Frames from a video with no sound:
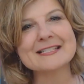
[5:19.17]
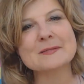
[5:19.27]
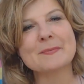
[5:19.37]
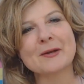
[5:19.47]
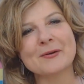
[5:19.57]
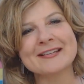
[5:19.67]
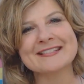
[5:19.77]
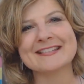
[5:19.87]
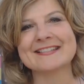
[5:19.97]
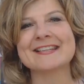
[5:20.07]

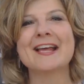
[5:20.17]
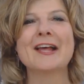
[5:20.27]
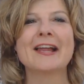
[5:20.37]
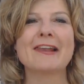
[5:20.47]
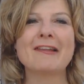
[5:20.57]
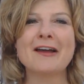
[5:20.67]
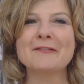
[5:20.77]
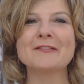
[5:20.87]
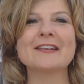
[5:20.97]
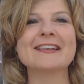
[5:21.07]
Experiences.
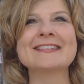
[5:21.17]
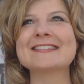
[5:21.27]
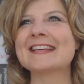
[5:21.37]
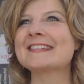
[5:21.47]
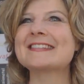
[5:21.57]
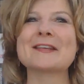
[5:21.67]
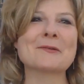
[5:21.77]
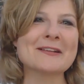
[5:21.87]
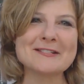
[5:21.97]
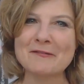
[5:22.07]
Life is a
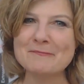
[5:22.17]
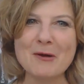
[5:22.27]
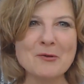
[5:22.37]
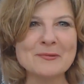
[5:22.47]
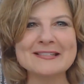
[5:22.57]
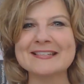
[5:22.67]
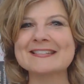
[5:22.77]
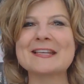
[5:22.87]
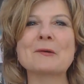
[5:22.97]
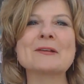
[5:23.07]
series of moments,
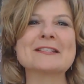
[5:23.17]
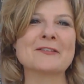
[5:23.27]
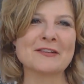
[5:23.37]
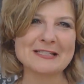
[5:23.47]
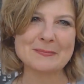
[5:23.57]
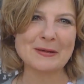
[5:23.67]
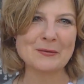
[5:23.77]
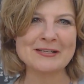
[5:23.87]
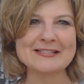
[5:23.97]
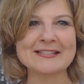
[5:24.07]
a series of
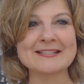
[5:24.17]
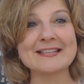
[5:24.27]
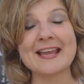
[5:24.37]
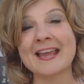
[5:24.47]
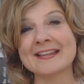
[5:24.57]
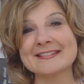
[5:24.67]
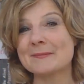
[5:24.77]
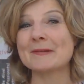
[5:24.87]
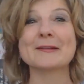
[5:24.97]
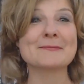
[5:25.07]
experiences, and
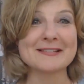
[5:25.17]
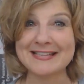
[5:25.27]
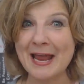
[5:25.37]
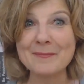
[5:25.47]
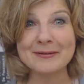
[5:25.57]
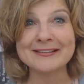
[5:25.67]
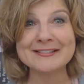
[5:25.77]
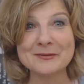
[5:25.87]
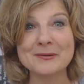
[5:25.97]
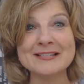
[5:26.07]
some of them just
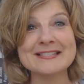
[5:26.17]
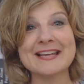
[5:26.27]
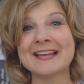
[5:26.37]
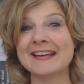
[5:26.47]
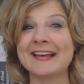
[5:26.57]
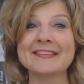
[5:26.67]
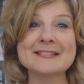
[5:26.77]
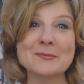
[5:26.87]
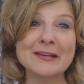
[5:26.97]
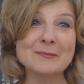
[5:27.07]
happen to us and
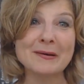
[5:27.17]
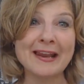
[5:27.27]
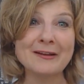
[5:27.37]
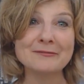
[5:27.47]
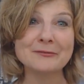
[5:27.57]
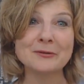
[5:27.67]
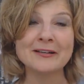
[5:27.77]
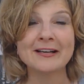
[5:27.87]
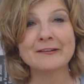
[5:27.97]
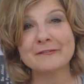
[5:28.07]
others we can plan
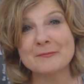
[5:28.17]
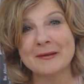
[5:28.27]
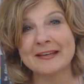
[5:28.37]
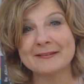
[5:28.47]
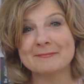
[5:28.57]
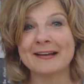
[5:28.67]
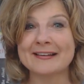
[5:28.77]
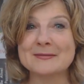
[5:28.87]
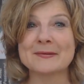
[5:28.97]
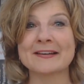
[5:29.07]
for. For me,
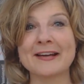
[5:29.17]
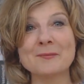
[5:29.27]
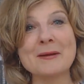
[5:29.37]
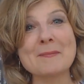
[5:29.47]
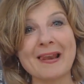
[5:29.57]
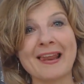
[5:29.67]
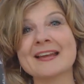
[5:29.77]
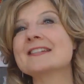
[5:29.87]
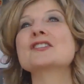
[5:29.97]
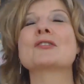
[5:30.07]
my husband and I, we
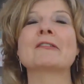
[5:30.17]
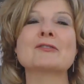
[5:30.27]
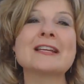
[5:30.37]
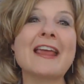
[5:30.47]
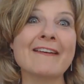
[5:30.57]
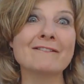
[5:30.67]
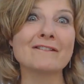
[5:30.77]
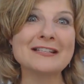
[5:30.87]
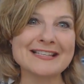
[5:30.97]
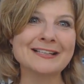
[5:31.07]
plan to travel to
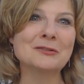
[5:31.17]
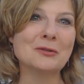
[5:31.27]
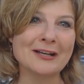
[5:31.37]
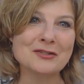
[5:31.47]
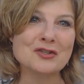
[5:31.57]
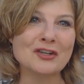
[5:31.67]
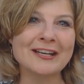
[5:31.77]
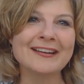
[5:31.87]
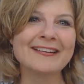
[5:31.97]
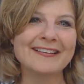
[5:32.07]
every single
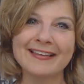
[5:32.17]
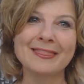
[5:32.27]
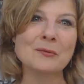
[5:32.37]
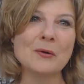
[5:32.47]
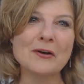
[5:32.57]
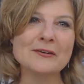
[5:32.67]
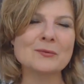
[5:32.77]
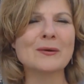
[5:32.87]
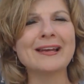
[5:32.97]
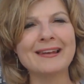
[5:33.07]
country in the
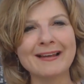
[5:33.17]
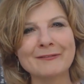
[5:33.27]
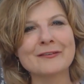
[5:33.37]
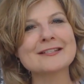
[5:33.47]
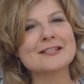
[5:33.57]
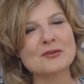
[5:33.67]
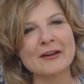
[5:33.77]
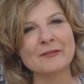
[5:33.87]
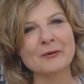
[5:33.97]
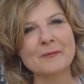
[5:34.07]
world. We love to
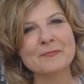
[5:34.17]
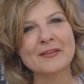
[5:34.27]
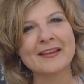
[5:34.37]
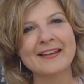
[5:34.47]
travel.